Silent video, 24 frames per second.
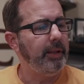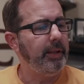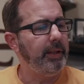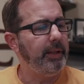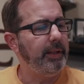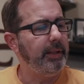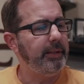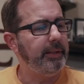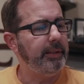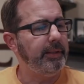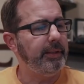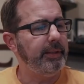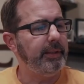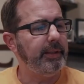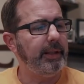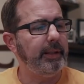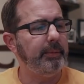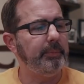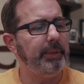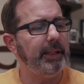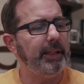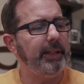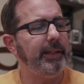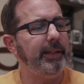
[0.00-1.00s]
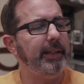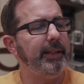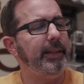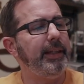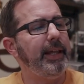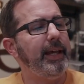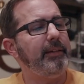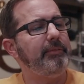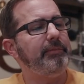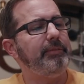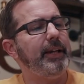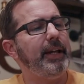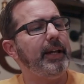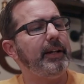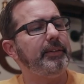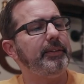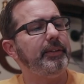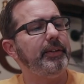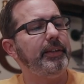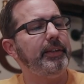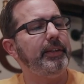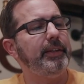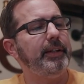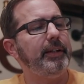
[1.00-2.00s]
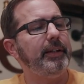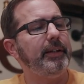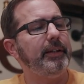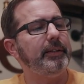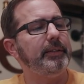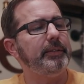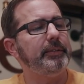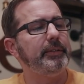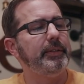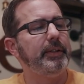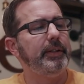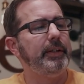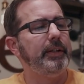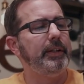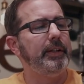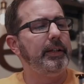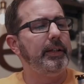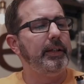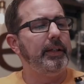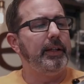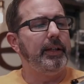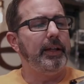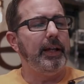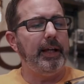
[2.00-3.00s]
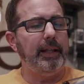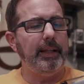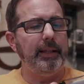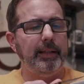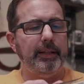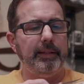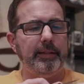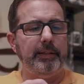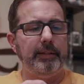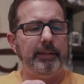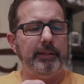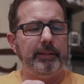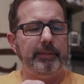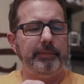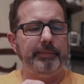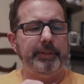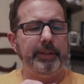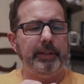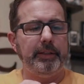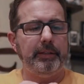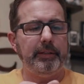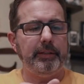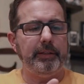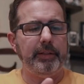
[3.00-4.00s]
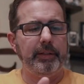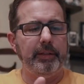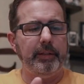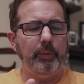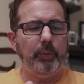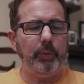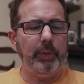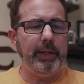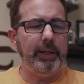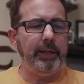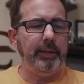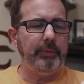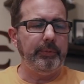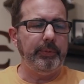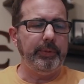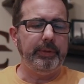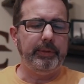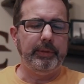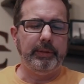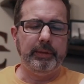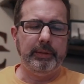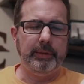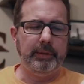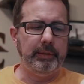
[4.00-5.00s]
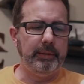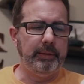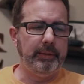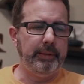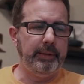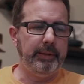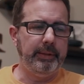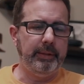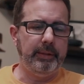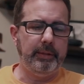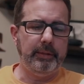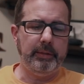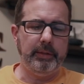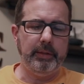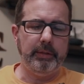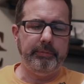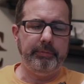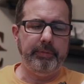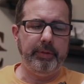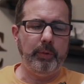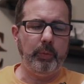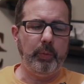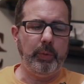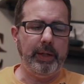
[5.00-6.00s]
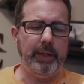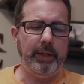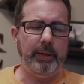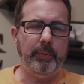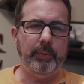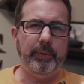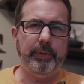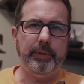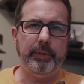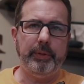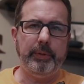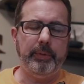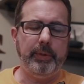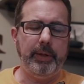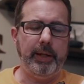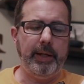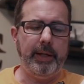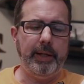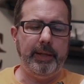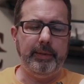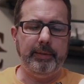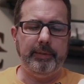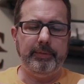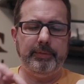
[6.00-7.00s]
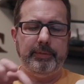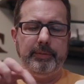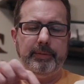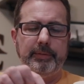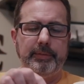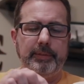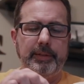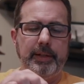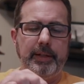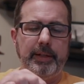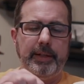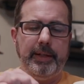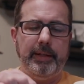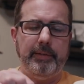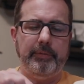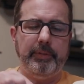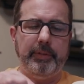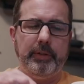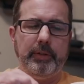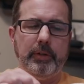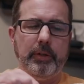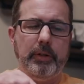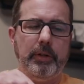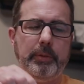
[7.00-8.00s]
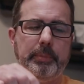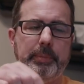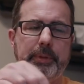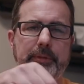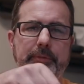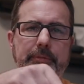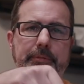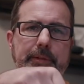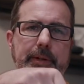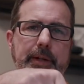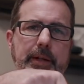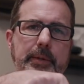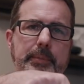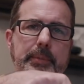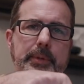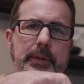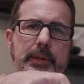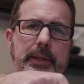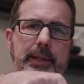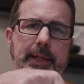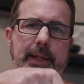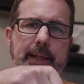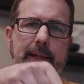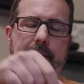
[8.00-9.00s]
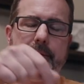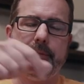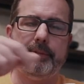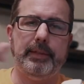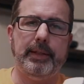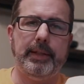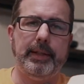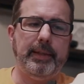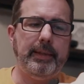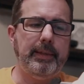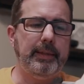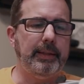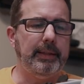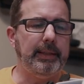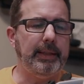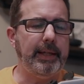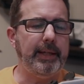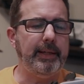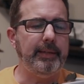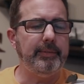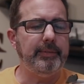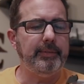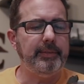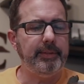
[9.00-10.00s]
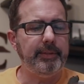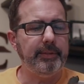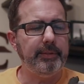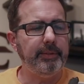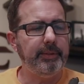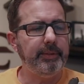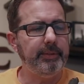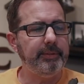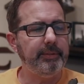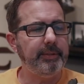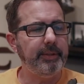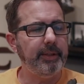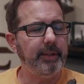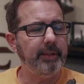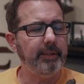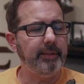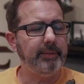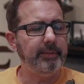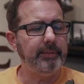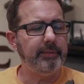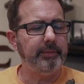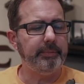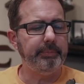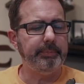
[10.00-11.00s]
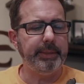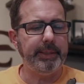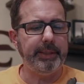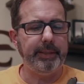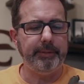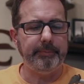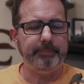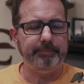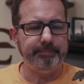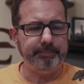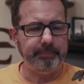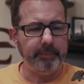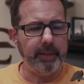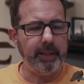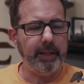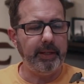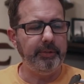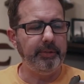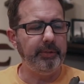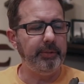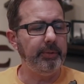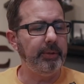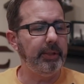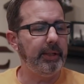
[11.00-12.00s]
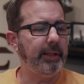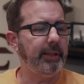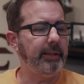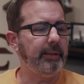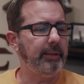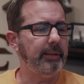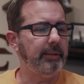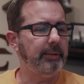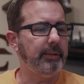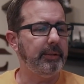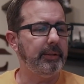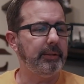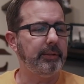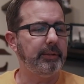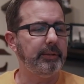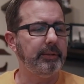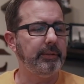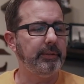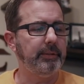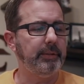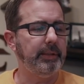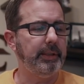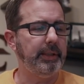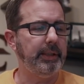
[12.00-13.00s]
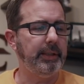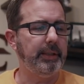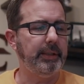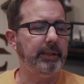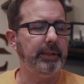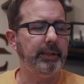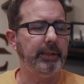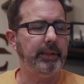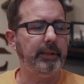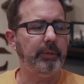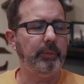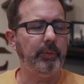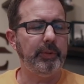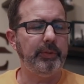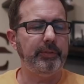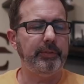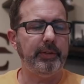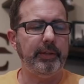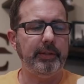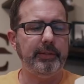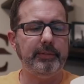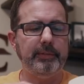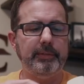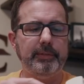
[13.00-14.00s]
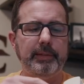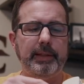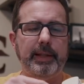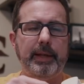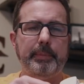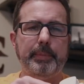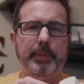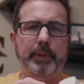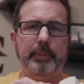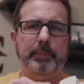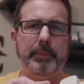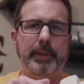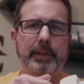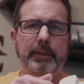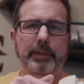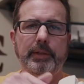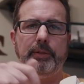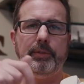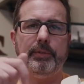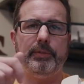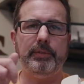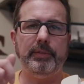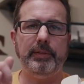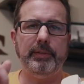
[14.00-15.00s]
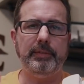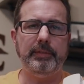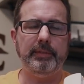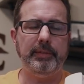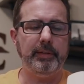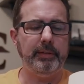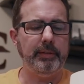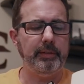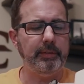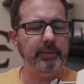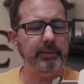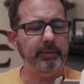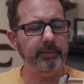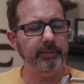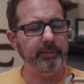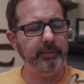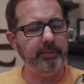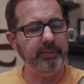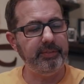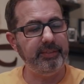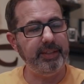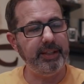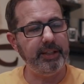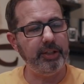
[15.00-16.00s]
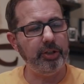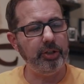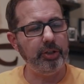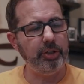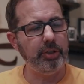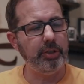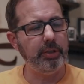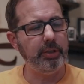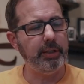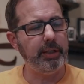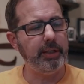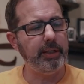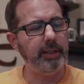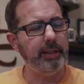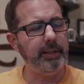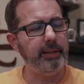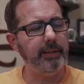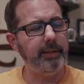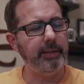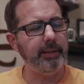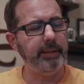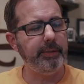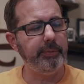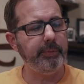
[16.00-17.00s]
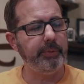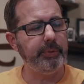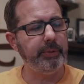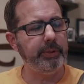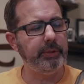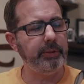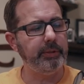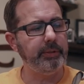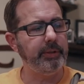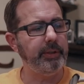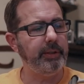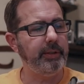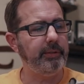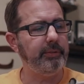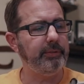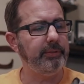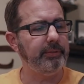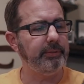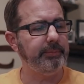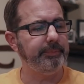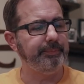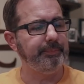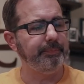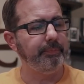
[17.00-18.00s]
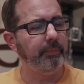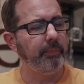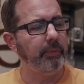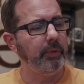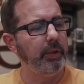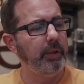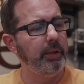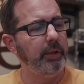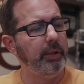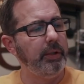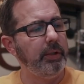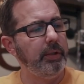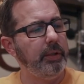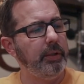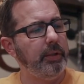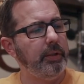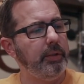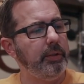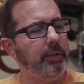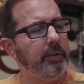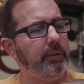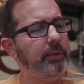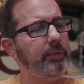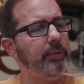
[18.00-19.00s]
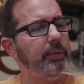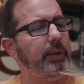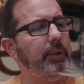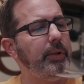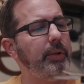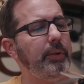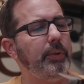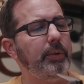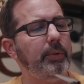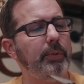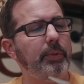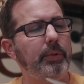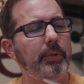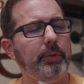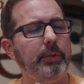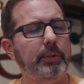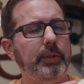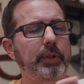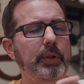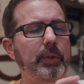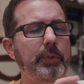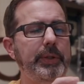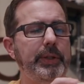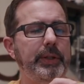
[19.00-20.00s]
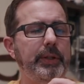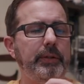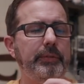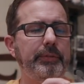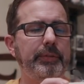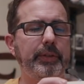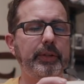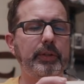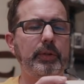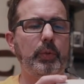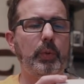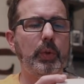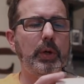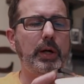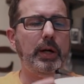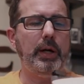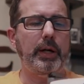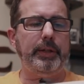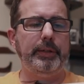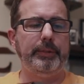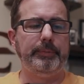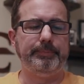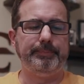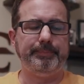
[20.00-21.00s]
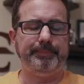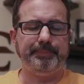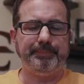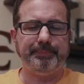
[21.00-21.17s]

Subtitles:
And I'm liking that fact right there. I love the look at the white with the look of the white with the gray. This does not have the carbon fiber legs like the Light series does, but I do like the look. And once I slap on my QC sticker, I think it will look nice. So going over the quad,